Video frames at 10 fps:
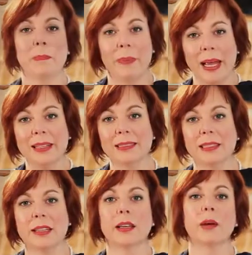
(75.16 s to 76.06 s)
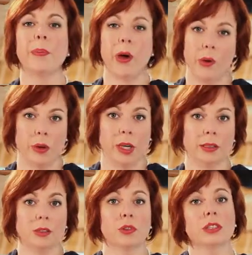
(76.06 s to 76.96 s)
basic
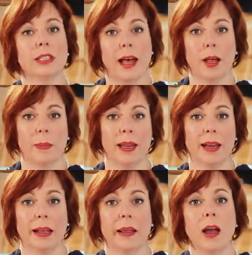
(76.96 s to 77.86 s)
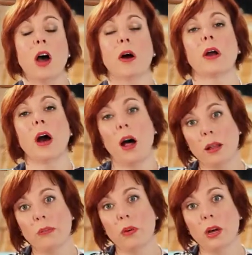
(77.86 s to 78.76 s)
components for scallopini are
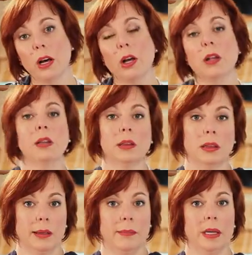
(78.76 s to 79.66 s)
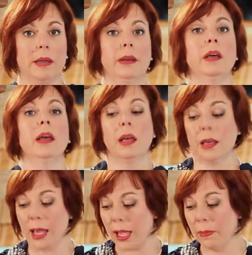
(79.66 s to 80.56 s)
olive oil, lemon,
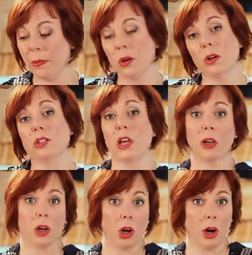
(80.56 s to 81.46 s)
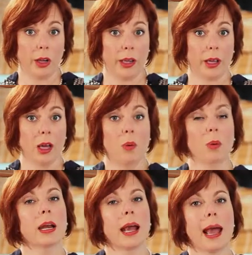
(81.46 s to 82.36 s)
capers, and garlic,
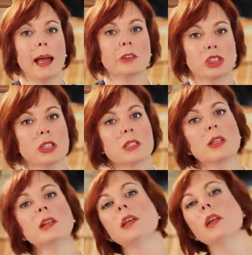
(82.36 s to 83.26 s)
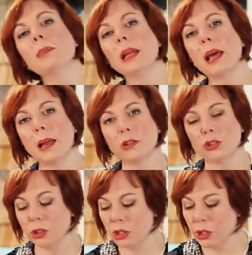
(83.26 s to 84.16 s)
we're going to add just a little bit
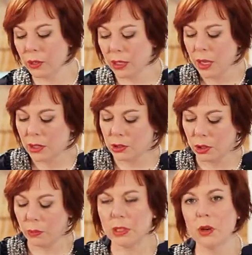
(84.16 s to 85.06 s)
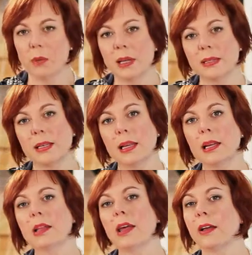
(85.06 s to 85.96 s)
extra to it so that we don't miss
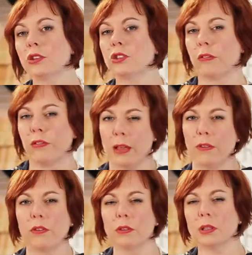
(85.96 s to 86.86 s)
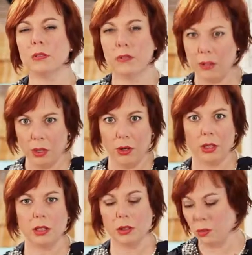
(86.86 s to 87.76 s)
any of the extra flavor from the veal
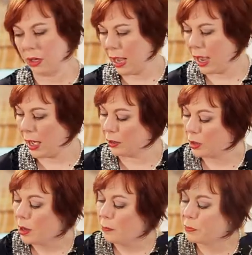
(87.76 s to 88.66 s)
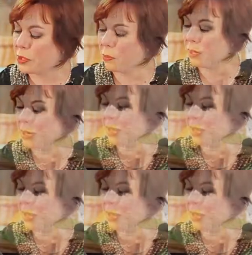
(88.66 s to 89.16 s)
that this would have had. So we're going